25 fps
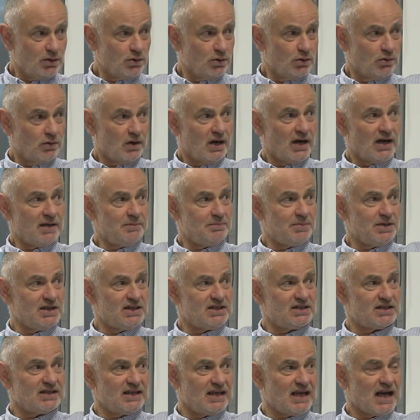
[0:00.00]
or
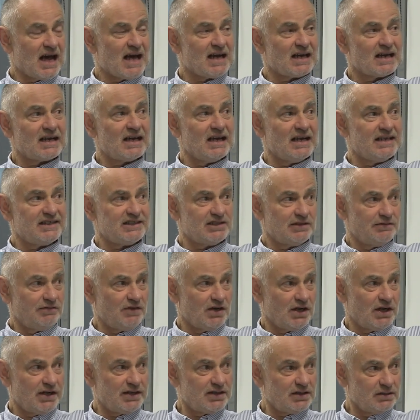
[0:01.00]
IBD
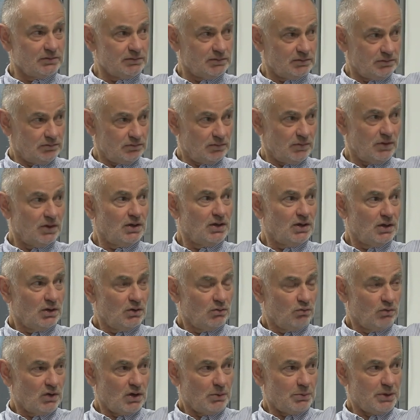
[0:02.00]
unclassified,
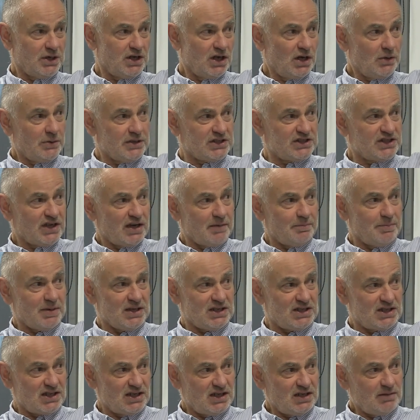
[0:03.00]
where we know it's
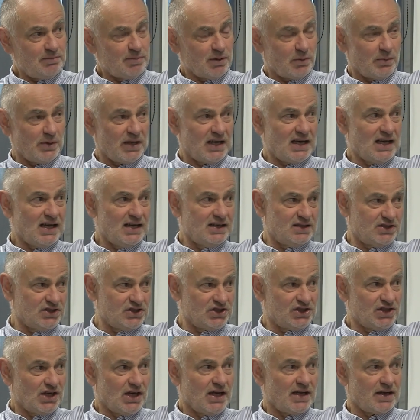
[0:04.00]
IBD, but we can't
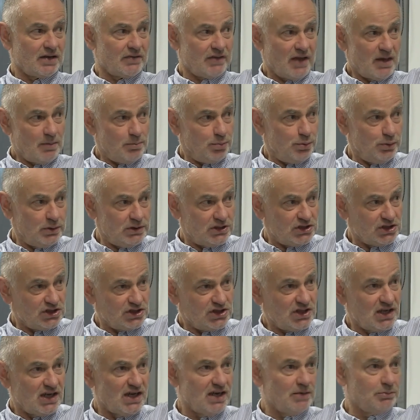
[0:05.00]
decide at that point in
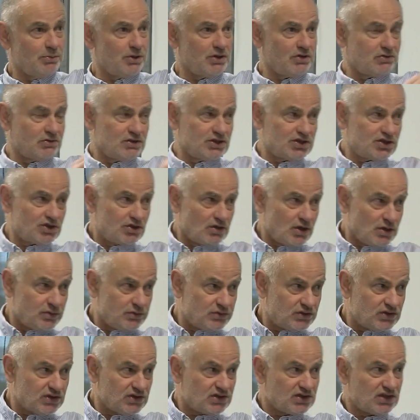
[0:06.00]
time whether it's
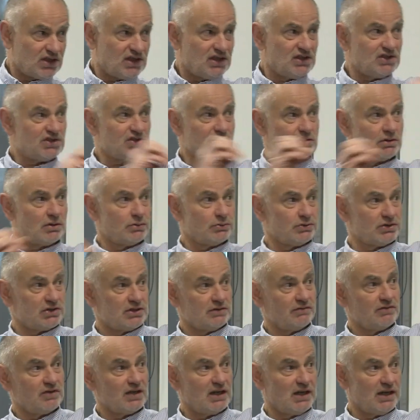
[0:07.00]
Crohn's disease or
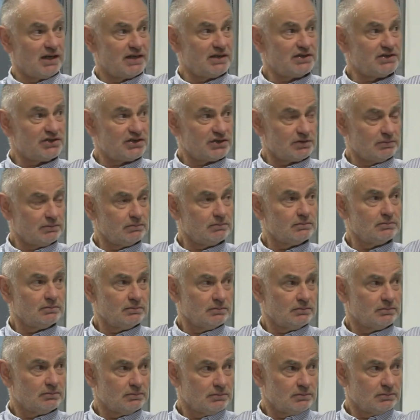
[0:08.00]
ulcerative colitis.
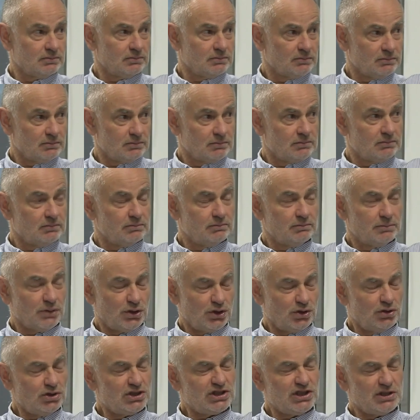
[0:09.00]

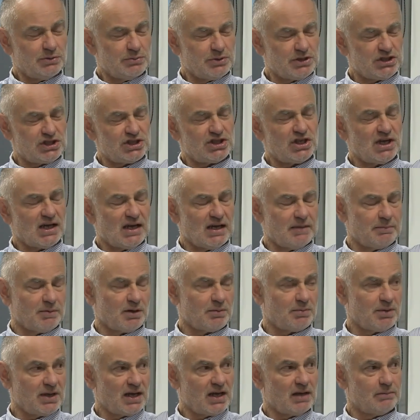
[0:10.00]
But usually with time
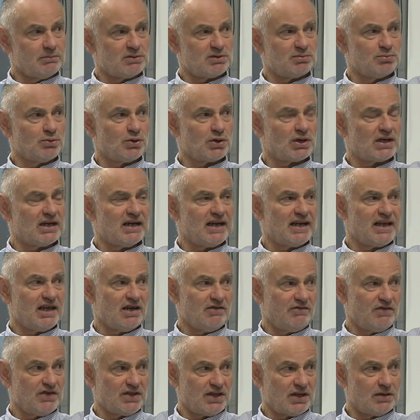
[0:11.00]
it becomes more
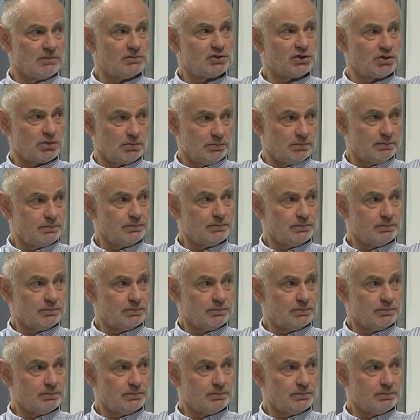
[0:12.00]
clear for that sort of